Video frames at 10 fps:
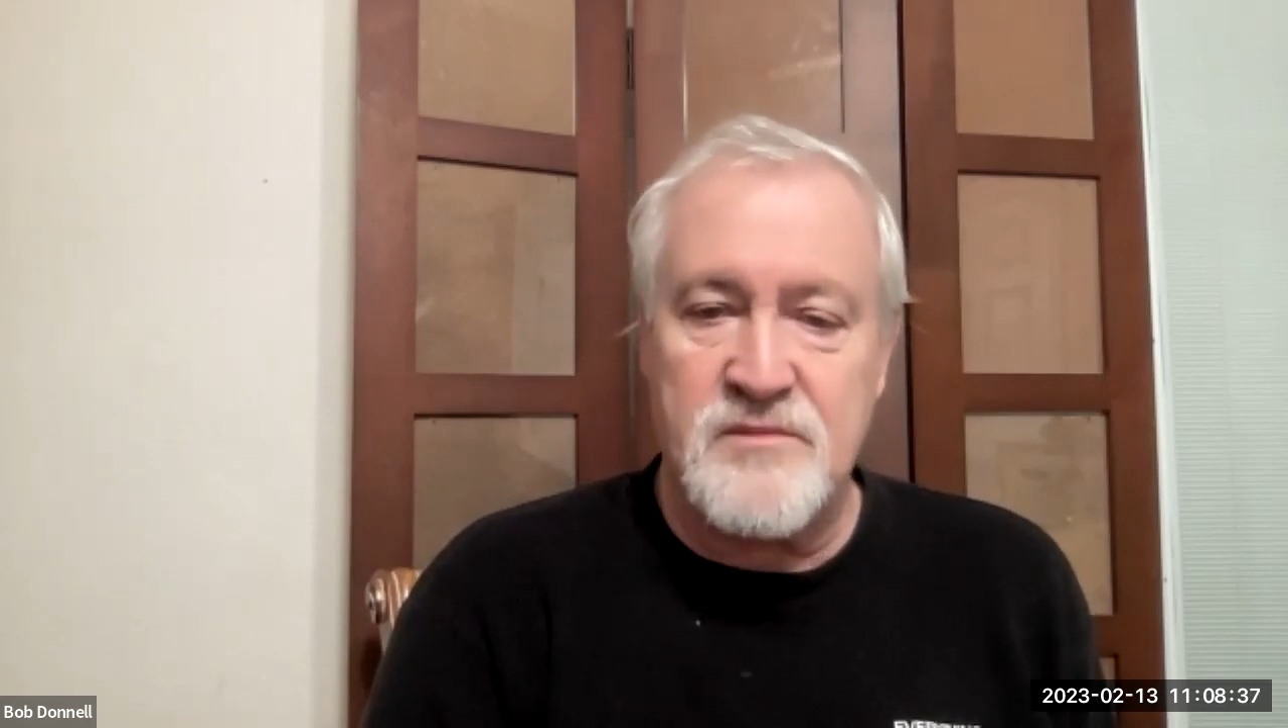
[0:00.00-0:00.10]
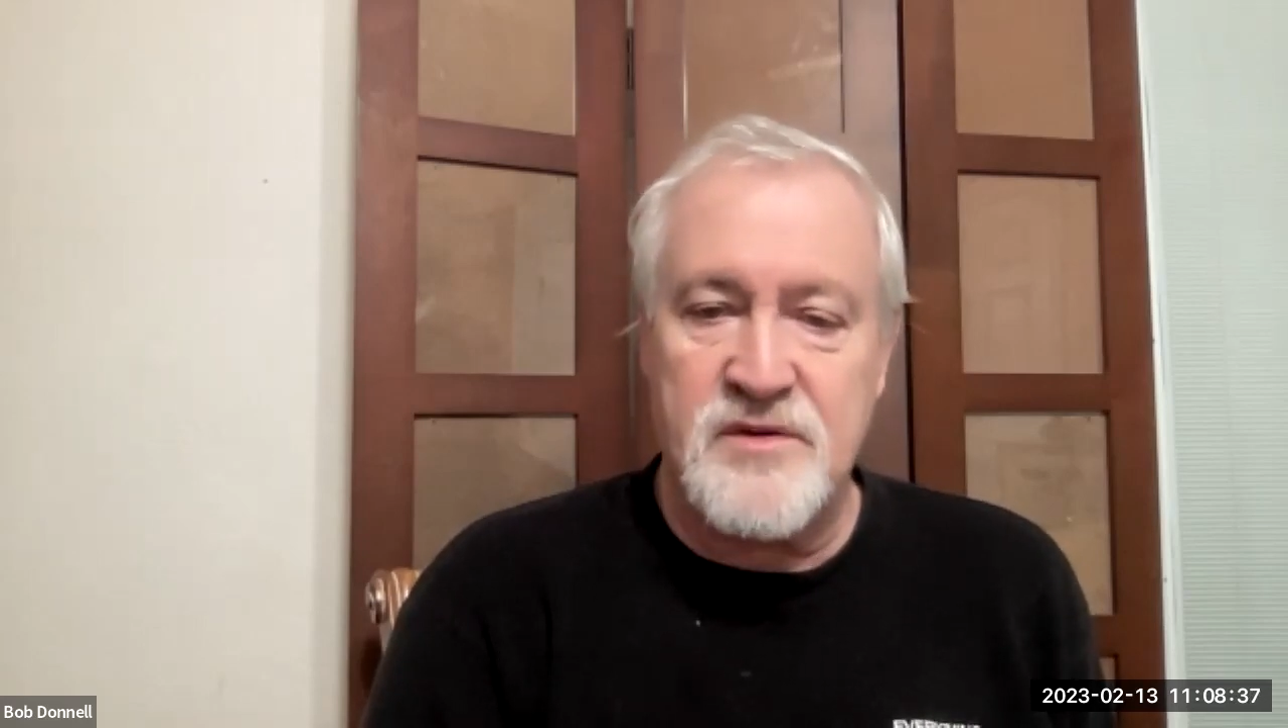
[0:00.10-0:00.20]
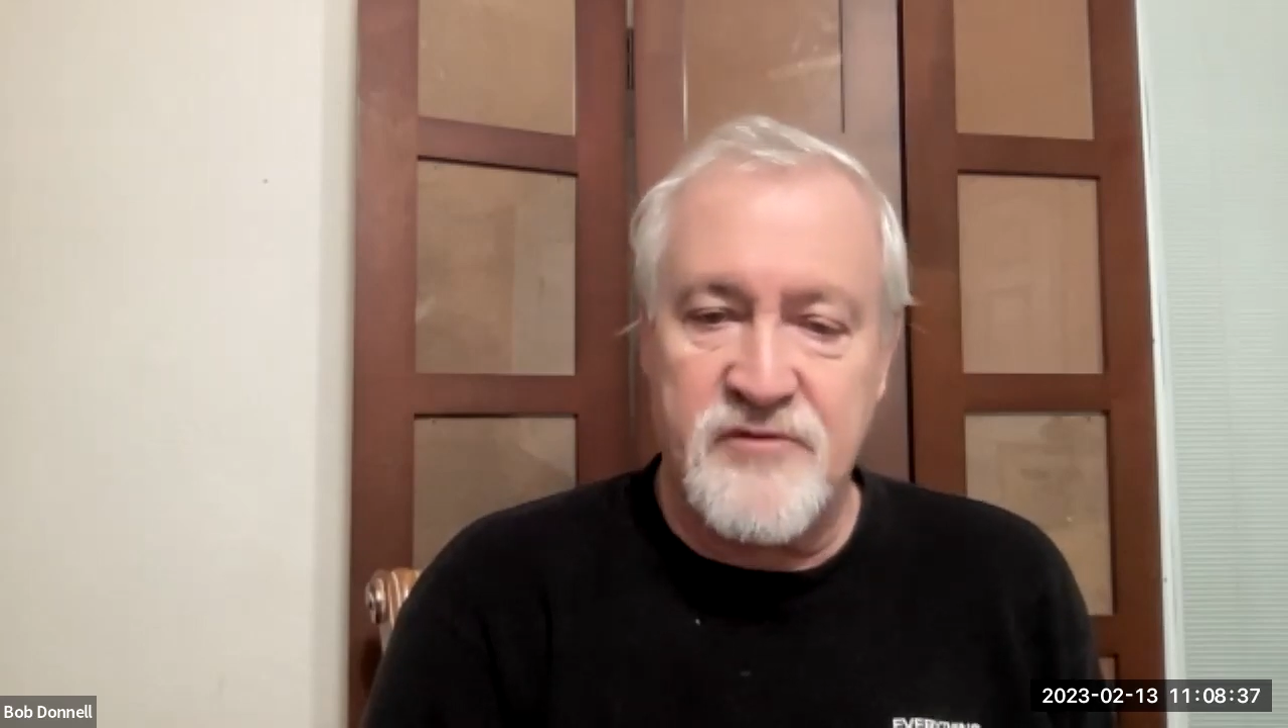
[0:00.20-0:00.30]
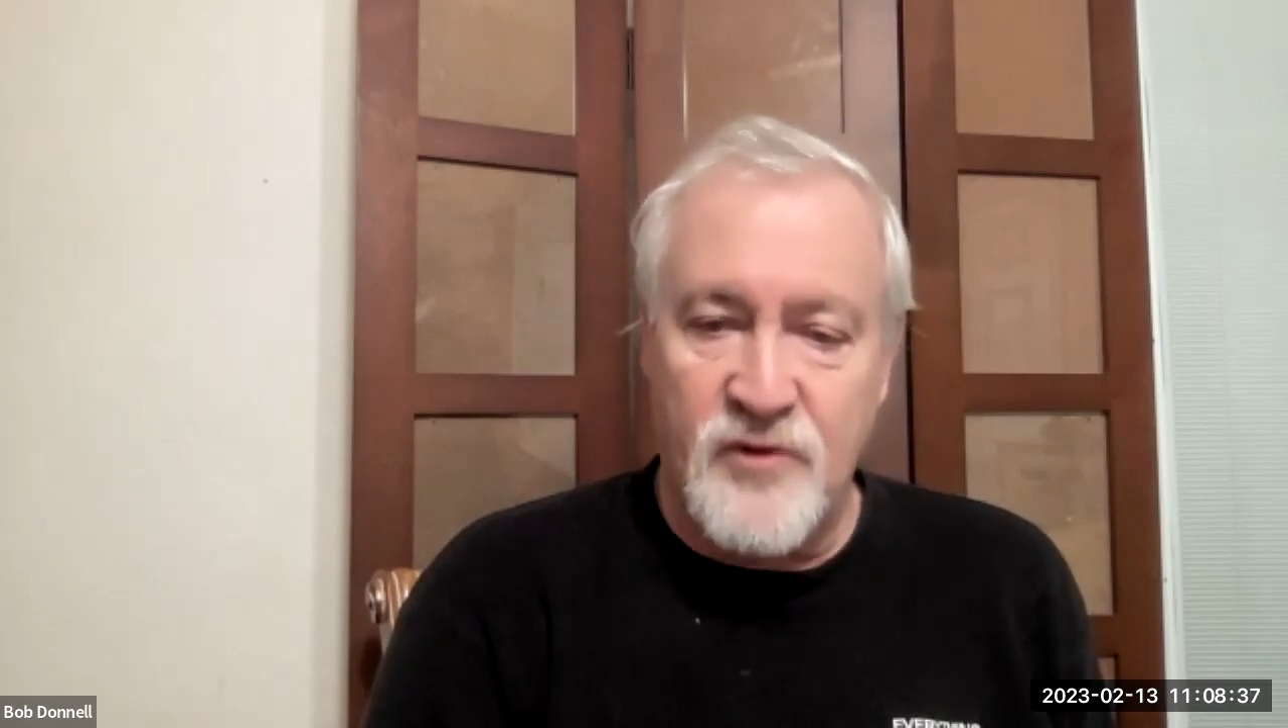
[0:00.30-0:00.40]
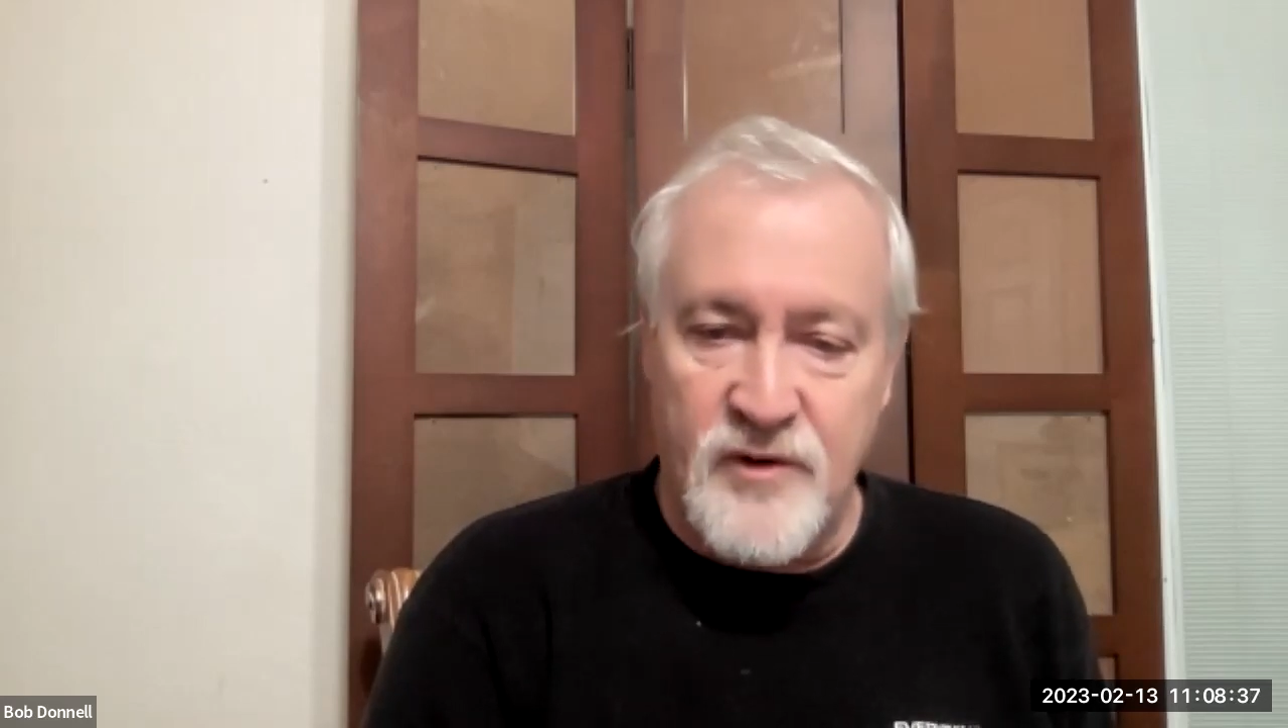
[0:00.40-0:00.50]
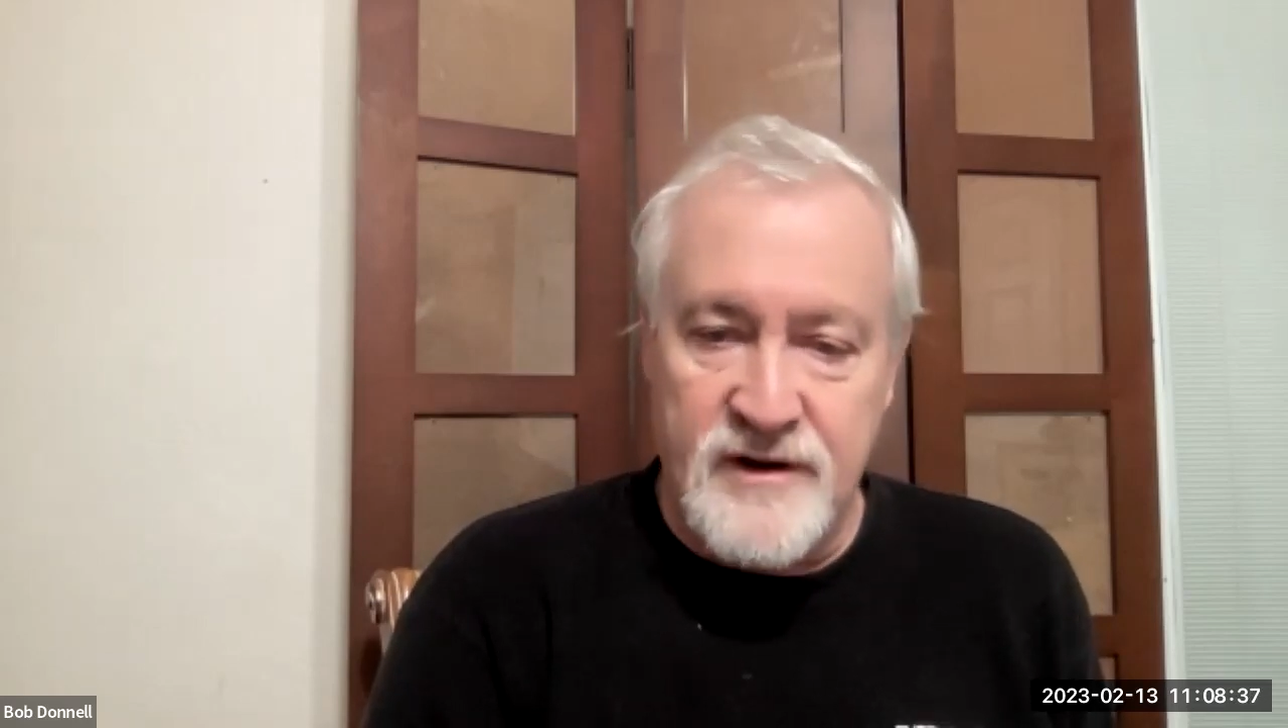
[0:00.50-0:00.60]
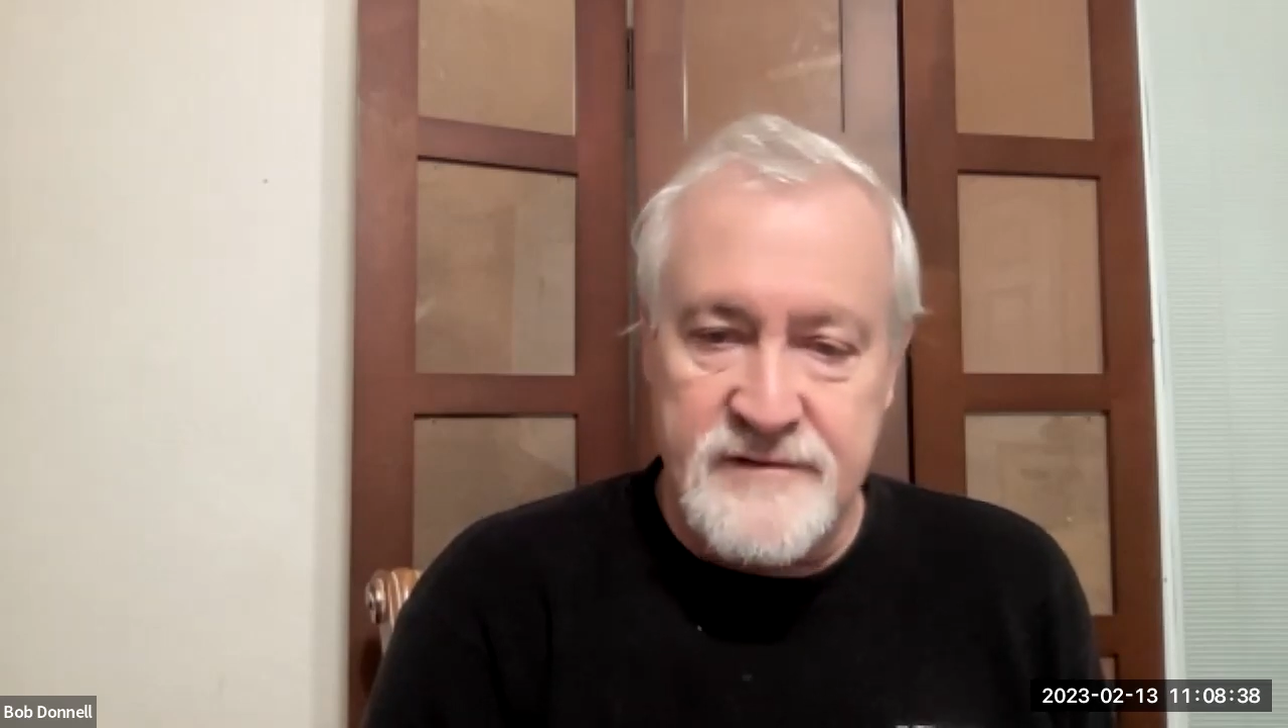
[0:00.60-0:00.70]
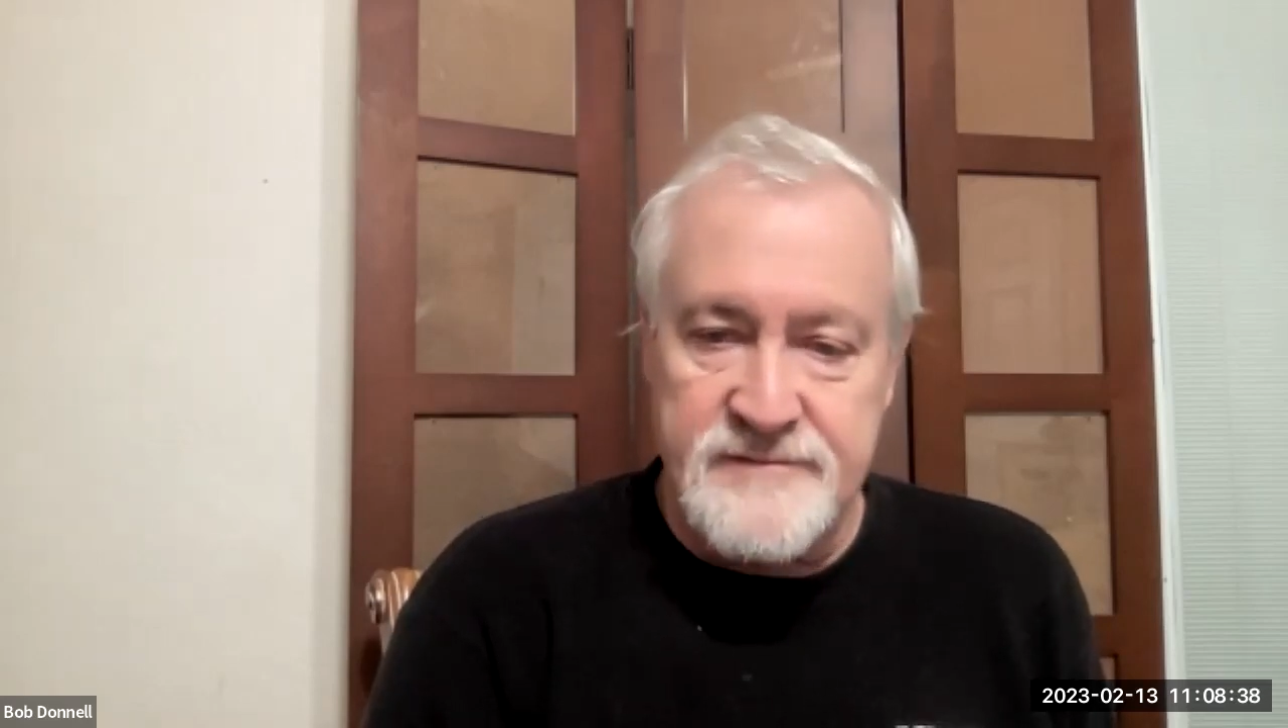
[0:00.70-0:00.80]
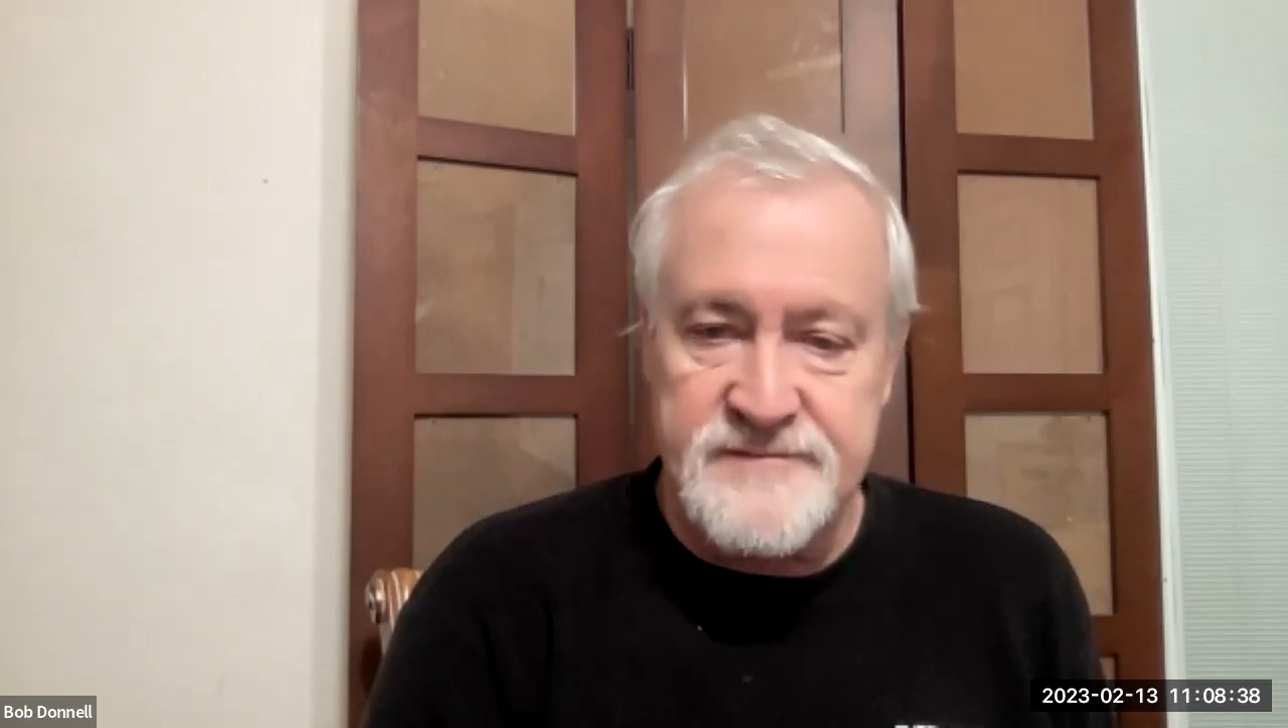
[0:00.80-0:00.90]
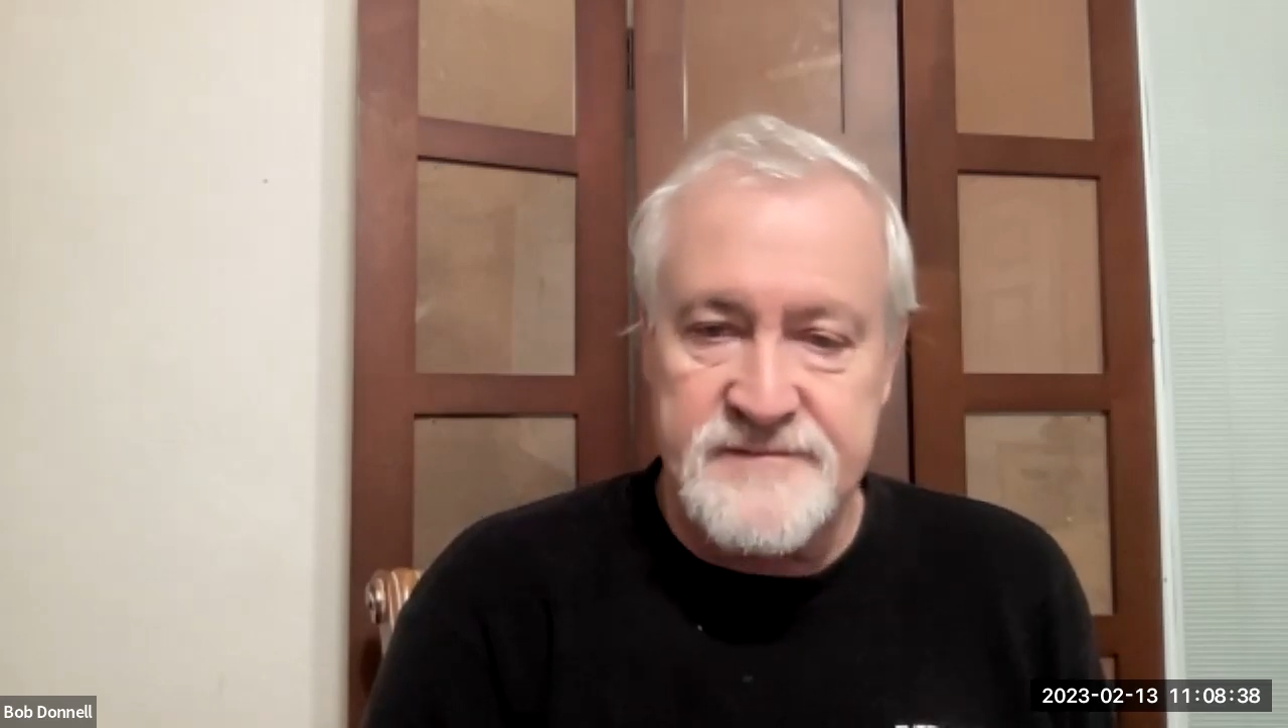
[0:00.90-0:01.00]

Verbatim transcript: before?